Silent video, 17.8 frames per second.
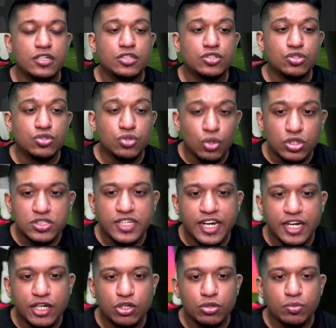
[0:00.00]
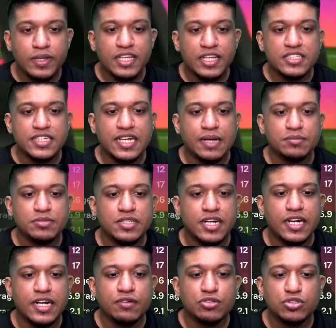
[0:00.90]
to play champs,
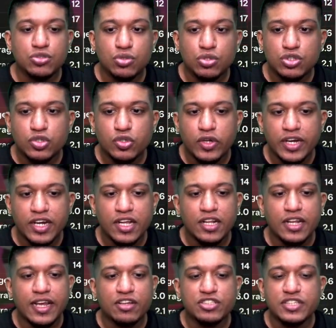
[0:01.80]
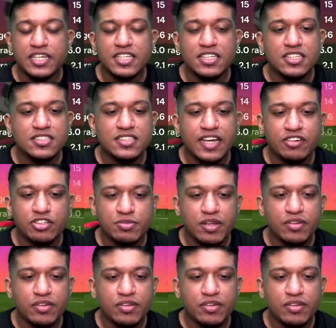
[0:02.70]
right? I was so scared. Like, I was checking, this guy was playing